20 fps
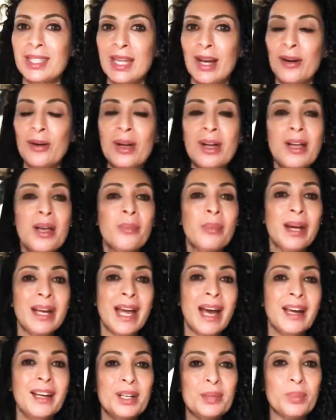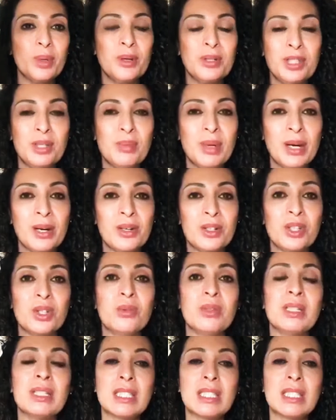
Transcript: So by adding protein powder to it,